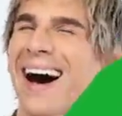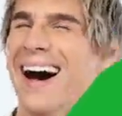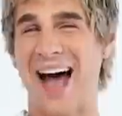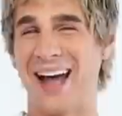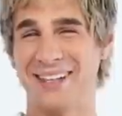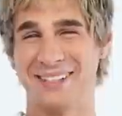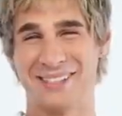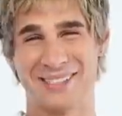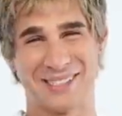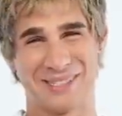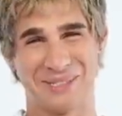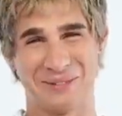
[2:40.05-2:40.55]

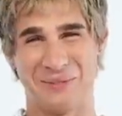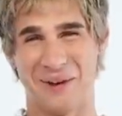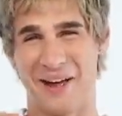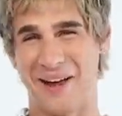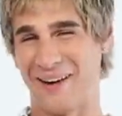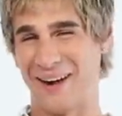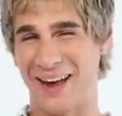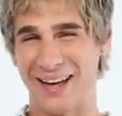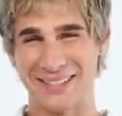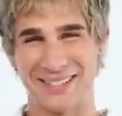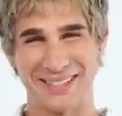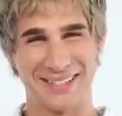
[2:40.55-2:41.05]
I
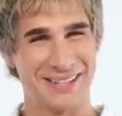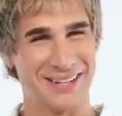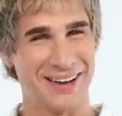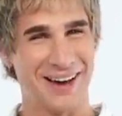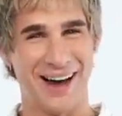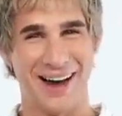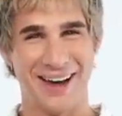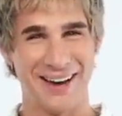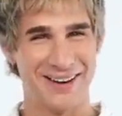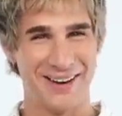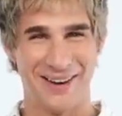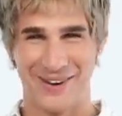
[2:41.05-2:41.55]
swear I did
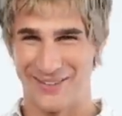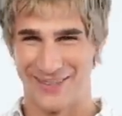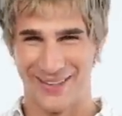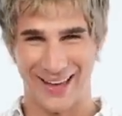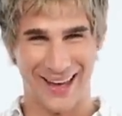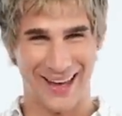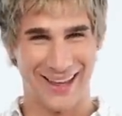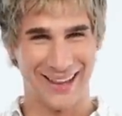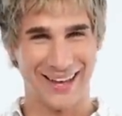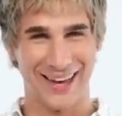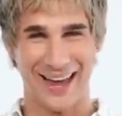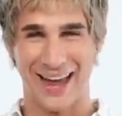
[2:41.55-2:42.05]
not know
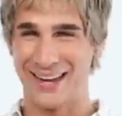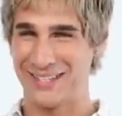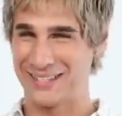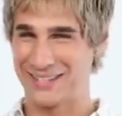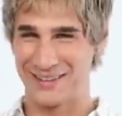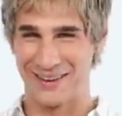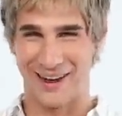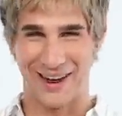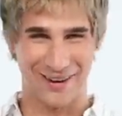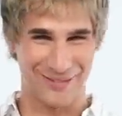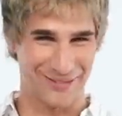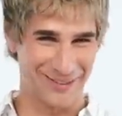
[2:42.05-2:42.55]
that. Like I
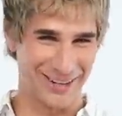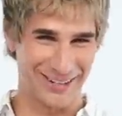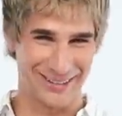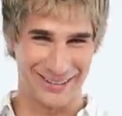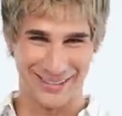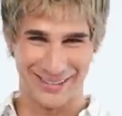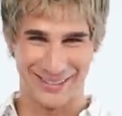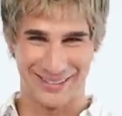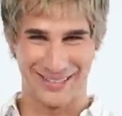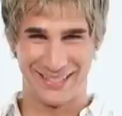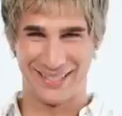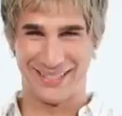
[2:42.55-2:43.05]
did not rig
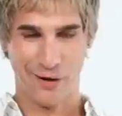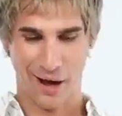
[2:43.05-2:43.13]
this.